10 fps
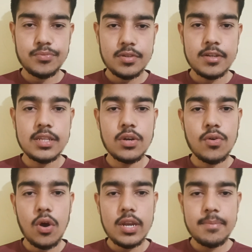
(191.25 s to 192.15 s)
and we'll
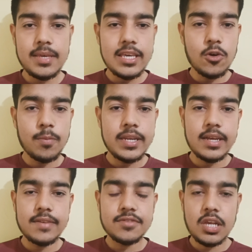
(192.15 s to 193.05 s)
call him egomaniac.
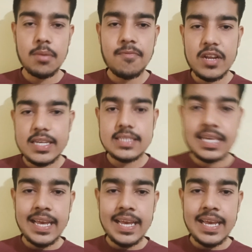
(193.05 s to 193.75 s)
If someone is